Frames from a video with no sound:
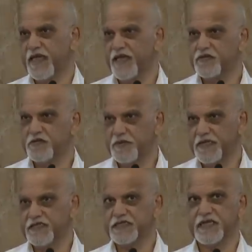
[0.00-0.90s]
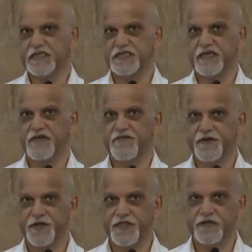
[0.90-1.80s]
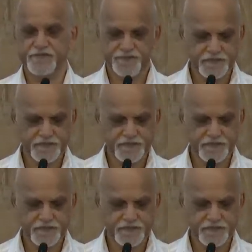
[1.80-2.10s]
going to be discussing further.